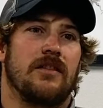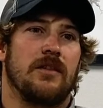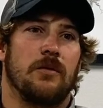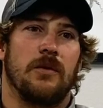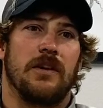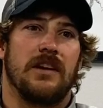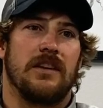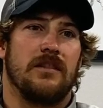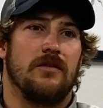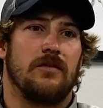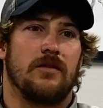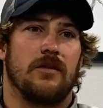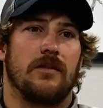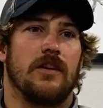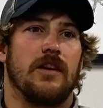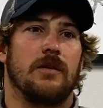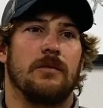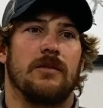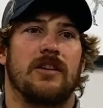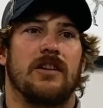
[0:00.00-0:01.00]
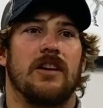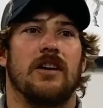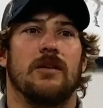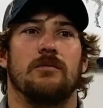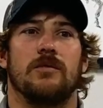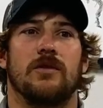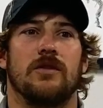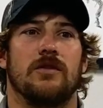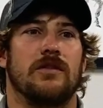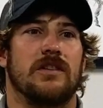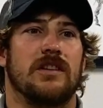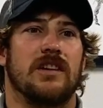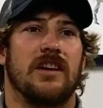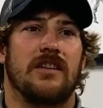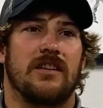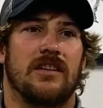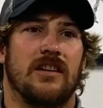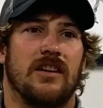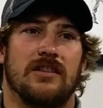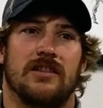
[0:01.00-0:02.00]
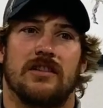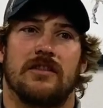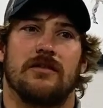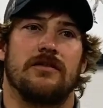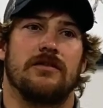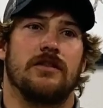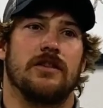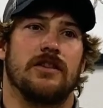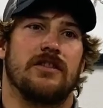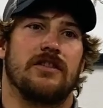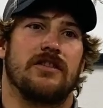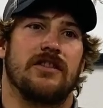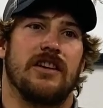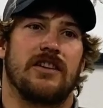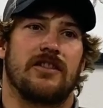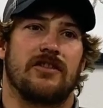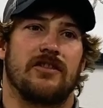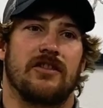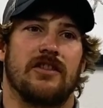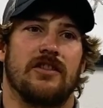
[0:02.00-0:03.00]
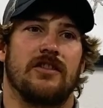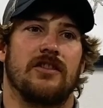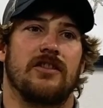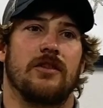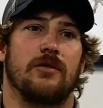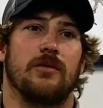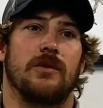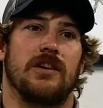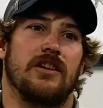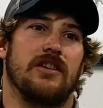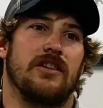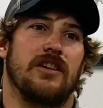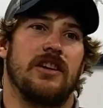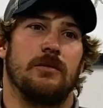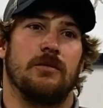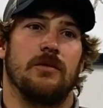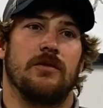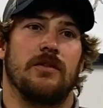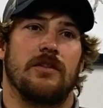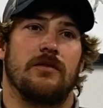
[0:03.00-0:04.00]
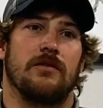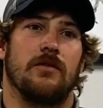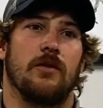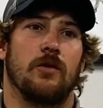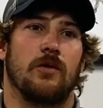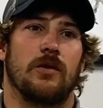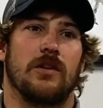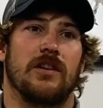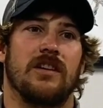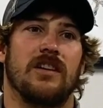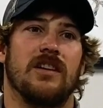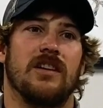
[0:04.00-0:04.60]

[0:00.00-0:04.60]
wait for them to come move another 100-foot section so we could keep moving forward.